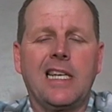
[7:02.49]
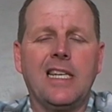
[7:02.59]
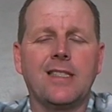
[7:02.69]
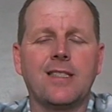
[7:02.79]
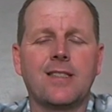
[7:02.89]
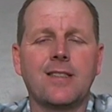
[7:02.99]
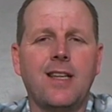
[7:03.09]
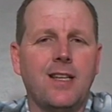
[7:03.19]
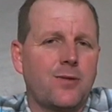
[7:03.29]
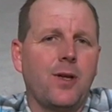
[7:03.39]
because
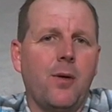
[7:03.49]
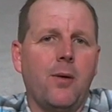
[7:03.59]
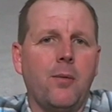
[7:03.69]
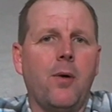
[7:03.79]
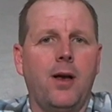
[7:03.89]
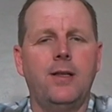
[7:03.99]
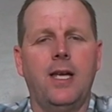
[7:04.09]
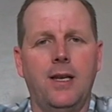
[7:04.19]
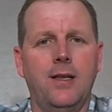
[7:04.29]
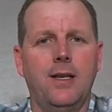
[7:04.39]
that's really what we want at
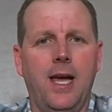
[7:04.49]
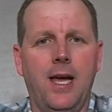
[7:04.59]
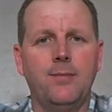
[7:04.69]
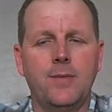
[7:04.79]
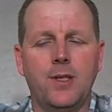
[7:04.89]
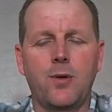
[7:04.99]
the end of the day.